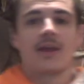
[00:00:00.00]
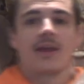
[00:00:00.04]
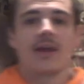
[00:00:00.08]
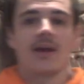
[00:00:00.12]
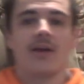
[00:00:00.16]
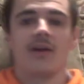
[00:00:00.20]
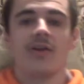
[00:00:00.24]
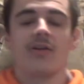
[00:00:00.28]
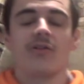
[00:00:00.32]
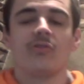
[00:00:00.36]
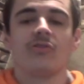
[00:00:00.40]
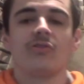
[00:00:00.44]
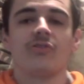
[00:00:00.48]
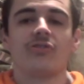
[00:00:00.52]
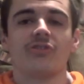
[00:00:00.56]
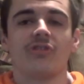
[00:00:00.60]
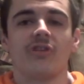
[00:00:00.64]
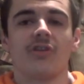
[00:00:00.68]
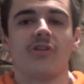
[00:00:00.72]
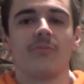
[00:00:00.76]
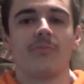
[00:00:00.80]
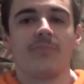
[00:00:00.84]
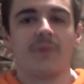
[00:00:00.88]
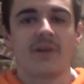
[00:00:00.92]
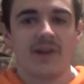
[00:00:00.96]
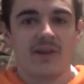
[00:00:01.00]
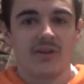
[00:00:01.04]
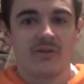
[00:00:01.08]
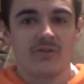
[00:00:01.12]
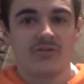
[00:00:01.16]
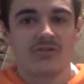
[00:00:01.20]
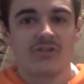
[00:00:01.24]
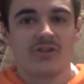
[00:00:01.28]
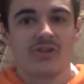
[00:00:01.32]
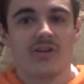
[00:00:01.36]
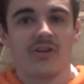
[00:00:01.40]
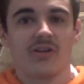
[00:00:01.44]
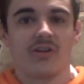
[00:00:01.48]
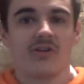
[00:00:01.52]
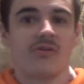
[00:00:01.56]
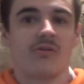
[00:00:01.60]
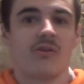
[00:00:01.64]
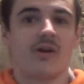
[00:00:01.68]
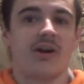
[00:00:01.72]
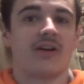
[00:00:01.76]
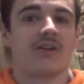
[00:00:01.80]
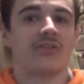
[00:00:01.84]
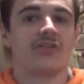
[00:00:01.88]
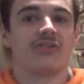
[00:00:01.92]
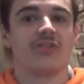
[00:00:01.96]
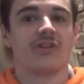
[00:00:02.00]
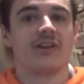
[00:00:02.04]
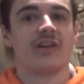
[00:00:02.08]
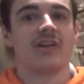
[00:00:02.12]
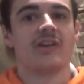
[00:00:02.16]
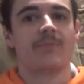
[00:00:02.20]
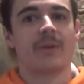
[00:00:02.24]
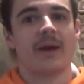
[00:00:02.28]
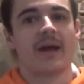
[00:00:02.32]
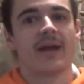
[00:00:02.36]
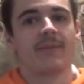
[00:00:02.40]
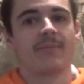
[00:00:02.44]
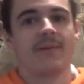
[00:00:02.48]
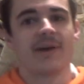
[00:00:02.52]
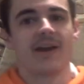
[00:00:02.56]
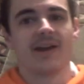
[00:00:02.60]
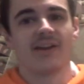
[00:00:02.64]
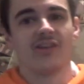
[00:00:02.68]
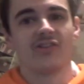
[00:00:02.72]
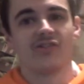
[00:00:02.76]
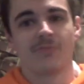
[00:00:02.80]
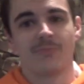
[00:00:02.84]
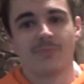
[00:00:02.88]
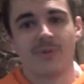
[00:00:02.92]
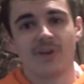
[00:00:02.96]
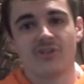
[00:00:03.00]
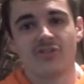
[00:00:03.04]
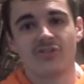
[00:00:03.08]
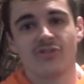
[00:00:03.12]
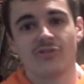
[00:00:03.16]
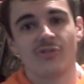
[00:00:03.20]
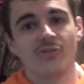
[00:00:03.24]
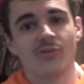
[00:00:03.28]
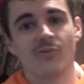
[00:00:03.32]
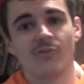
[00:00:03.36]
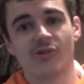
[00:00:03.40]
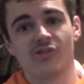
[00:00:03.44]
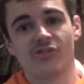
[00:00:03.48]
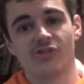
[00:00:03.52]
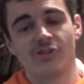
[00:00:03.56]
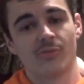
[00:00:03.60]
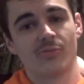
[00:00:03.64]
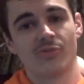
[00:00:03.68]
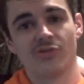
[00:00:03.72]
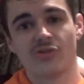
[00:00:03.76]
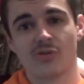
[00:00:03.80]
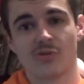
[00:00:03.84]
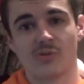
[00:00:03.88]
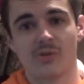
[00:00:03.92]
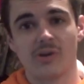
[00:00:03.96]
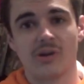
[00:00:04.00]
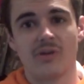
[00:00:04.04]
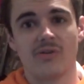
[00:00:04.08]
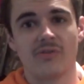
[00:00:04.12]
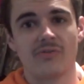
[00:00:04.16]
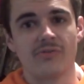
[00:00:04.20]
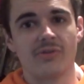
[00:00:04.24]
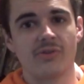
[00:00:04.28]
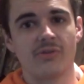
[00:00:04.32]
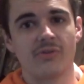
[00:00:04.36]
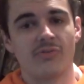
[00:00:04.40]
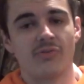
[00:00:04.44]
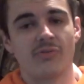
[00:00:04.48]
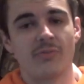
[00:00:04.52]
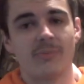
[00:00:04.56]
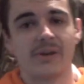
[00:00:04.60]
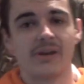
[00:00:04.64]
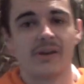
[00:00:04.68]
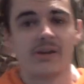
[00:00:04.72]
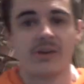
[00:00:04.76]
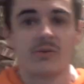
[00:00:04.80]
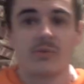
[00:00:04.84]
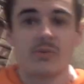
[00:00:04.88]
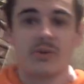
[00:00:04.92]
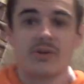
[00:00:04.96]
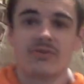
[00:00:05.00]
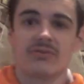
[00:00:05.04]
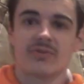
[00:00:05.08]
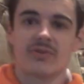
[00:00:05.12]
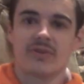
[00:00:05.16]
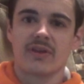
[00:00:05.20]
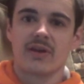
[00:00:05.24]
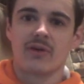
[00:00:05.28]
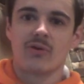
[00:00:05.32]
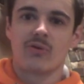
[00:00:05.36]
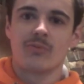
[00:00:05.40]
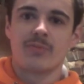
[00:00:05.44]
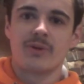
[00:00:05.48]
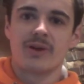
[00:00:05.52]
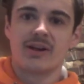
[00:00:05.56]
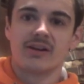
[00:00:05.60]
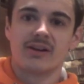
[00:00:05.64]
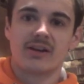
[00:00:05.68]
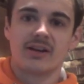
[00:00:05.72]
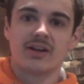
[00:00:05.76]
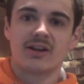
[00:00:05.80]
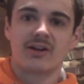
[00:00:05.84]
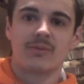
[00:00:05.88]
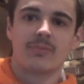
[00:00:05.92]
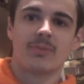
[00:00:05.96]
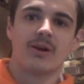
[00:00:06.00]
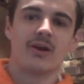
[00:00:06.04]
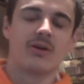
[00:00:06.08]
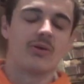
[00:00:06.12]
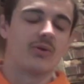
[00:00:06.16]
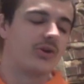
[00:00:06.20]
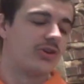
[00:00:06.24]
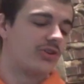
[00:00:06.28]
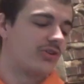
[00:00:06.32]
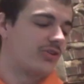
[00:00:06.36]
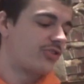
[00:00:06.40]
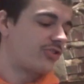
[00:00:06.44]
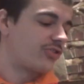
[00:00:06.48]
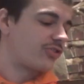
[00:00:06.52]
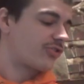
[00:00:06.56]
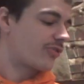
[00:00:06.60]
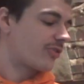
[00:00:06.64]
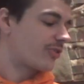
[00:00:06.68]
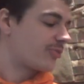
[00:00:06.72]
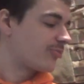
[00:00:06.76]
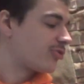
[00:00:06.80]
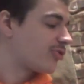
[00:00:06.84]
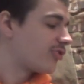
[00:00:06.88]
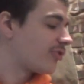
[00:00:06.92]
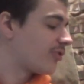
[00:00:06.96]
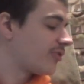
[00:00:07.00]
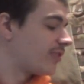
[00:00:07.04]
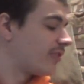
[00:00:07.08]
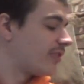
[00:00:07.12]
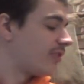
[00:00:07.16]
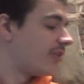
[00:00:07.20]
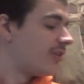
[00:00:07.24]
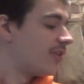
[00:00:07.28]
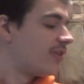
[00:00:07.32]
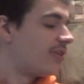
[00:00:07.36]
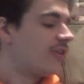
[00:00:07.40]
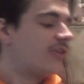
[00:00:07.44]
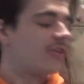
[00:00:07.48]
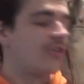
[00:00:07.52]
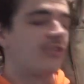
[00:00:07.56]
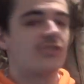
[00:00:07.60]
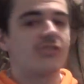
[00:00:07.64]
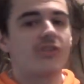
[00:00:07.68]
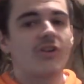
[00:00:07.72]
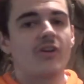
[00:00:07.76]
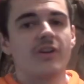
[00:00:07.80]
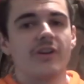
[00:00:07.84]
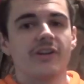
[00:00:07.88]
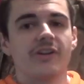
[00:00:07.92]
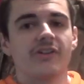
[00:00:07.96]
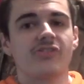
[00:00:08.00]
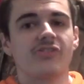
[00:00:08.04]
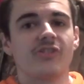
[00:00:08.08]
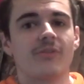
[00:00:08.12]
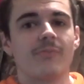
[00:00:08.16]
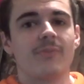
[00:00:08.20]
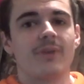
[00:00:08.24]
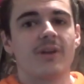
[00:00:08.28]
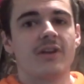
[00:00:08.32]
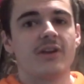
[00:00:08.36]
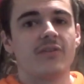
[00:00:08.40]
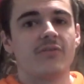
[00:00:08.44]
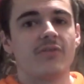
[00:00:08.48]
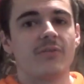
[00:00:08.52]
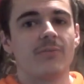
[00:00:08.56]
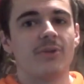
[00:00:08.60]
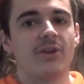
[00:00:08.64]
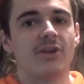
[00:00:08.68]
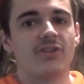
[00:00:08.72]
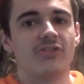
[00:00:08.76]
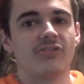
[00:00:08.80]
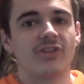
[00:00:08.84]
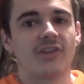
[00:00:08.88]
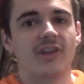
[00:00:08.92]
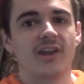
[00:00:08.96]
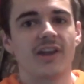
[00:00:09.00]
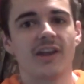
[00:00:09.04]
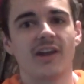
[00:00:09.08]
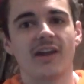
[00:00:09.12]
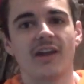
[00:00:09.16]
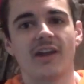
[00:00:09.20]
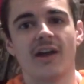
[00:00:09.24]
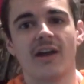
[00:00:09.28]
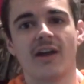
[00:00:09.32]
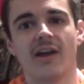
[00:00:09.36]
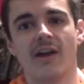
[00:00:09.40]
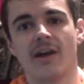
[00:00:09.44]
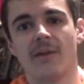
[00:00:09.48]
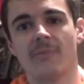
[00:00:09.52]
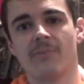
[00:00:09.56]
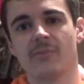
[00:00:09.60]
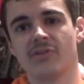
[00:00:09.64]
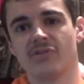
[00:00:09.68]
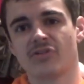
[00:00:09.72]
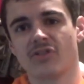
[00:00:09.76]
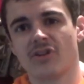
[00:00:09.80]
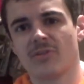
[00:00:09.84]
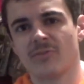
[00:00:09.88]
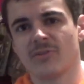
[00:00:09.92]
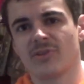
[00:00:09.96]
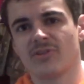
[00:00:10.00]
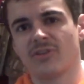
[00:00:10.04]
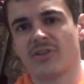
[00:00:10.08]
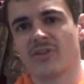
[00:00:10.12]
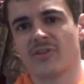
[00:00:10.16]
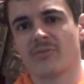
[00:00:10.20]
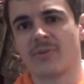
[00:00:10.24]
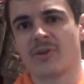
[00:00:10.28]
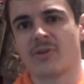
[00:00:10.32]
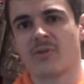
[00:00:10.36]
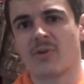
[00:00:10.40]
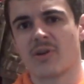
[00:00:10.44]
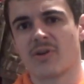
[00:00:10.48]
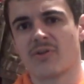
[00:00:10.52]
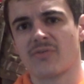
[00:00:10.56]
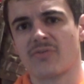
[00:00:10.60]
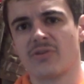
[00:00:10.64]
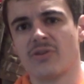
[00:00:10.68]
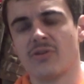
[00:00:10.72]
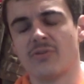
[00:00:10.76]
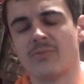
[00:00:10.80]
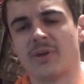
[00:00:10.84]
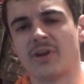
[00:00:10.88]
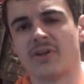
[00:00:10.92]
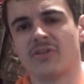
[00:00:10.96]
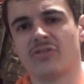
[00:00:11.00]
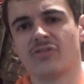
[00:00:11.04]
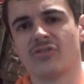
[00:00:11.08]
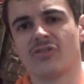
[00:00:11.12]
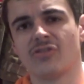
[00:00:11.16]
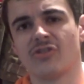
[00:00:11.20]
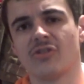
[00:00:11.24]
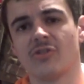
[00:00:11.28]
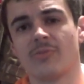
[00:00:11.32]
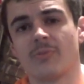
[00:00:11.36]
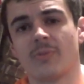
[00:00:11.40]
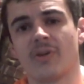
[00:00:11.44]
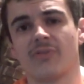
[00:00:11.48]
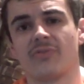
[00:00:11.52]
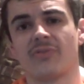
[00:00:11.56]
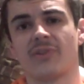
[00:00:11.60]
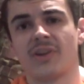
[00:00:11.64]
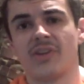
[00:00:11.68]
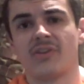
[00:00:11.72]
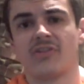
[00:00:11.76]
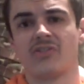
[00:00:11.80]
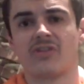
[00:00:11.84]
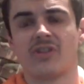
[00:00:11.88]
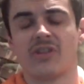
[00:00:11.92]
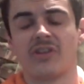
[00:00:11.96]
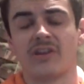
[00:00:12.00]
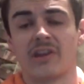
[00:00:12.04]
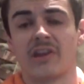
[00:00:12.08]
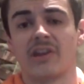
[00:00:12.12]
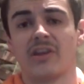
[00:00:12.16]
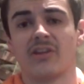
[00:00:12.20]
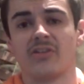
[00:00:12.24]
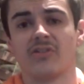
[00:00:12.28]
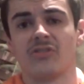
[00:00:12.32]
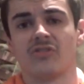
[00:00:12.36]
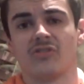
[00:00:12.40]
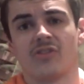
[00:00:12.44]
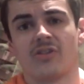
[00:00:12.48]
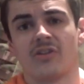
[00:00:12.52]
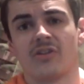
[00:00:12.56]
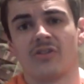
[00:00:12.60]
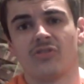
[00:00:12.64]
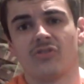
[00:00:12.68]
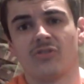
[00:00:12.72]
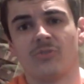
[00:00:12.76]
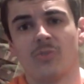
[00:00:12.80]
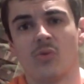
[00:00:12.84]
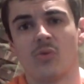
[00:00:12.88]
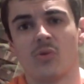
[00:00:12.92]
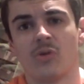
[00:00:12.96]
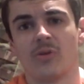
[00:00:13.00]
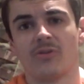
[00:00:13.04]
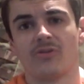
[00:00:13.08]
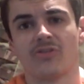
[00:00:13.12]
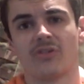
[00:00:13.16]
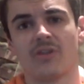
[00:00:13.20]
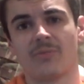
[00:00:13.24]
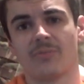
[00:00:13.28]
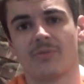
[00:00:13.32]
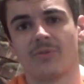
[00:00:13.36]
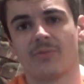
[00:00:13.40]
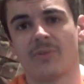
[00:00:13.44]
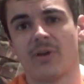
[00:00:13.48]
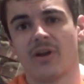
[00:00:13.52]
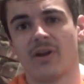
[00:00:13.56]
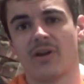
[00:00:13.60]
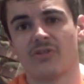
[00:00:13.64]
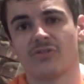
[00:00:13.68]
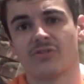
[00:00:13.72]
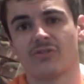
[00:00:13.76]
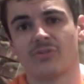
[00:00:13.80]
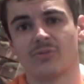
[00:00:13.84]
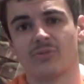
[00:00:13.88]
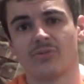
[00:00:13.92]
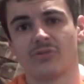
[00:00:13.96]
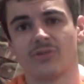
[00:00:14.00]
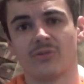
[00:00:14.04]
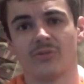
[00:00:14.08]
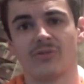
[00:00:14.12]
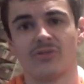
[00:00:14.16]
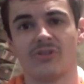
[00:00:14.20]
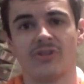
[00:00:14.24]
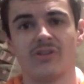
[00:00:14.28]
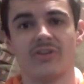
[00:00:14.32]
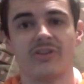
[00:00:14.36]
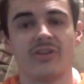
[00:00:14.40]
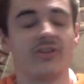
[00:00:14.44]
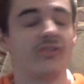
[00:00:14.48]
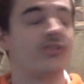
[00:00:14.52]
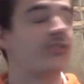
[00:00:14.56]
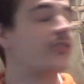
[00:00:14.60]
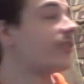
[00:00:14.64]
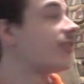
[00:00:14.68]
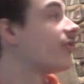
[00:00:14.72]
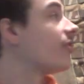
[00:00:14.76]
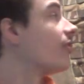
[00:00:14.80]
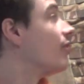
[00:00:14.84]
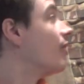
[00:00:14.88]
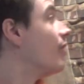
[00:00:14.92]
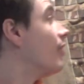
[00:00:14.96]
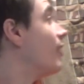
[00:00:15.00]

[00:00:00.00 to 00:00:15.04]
Hello, so Piotr, who has the eBay page Beastoree, which I'm sure a lot of you are familiar with, there will be a link below in the description, has kindly sent me another piece of kit. Um, he's going to be sending me quite a few bits soon, but I think he's sending it as like smaller separate parcels, so it's easier to do.